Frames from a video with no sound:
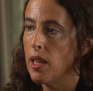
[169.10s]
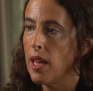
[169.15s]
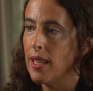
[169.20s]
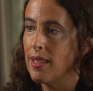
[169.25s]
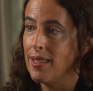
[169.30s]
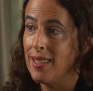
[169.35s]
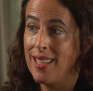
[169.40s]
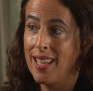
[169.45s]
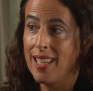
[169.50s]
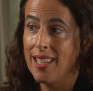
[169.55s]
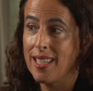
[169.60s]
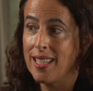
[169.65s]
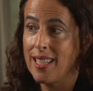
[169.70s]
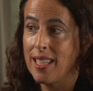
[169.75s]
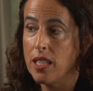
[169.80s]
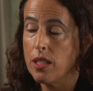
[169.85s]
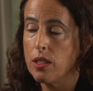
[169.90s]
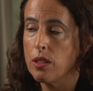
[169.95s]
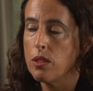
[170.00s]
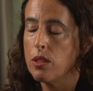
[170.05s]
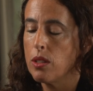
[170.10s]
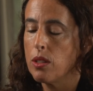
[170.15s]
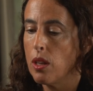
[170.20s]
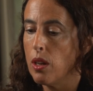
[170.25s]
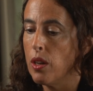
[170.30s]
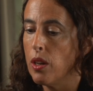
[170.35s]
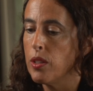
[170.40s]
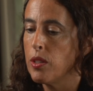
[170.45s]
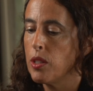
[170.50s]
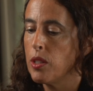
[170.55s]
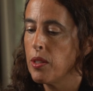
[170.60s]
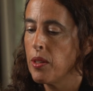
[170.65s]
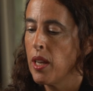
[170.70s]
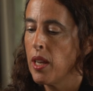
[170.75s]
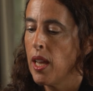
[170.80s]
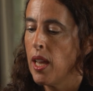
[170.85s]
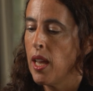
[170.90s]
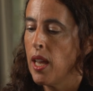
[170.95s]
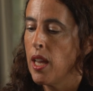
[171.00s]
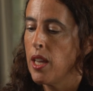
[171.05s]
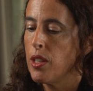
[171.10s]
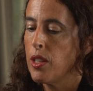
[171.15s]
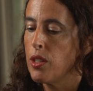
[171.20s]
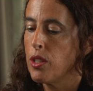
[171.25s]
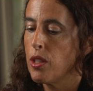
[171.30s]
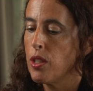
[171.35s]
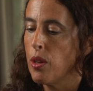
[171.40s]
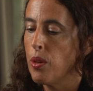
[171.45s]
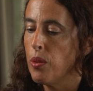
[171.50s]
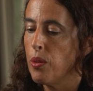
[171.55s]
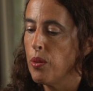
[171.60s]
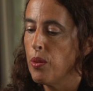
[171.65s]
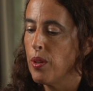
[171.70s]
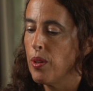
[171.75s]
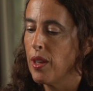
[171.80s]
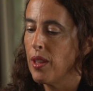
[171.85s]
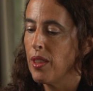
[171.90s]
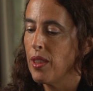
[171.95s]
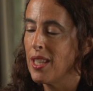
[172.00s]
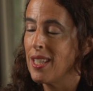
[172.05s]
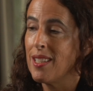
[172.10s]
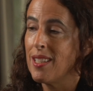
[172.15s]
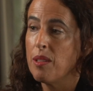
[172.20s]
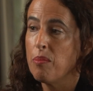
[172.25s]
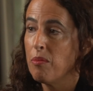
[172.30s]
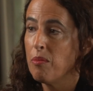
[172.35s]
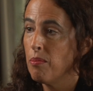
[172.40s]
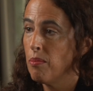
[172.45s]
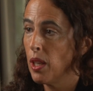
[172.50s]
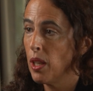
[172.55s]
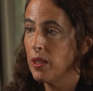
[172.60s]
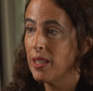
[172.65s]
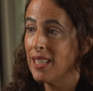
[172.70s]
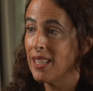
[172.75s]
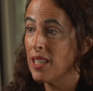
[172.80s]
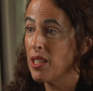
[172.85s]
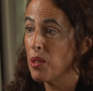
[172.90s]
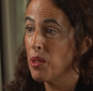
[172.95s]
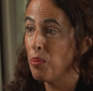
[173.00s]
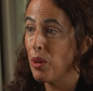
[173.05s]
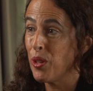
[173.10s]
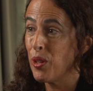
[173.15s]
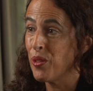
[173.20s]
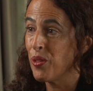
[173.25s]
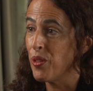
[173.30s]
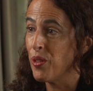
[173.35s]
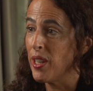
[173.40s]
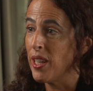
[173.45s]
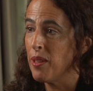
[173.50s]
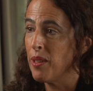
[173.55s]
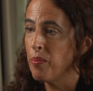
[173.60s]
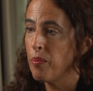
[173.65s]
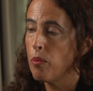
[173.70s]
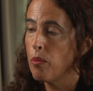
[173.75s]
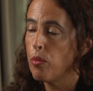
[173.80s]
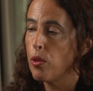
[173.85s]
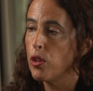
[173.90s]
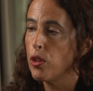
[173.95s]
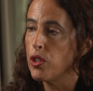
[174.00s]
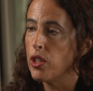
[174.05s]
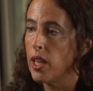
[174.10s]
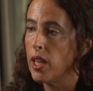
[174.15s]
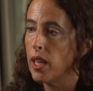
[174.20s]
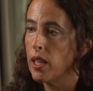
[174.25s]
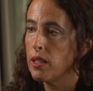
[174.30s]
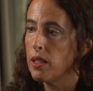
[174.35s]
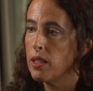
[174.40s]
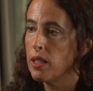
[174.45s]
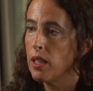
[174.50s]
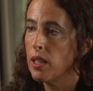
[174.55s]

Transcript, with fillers: as the dengue season starts. So this is a multidisciplinary project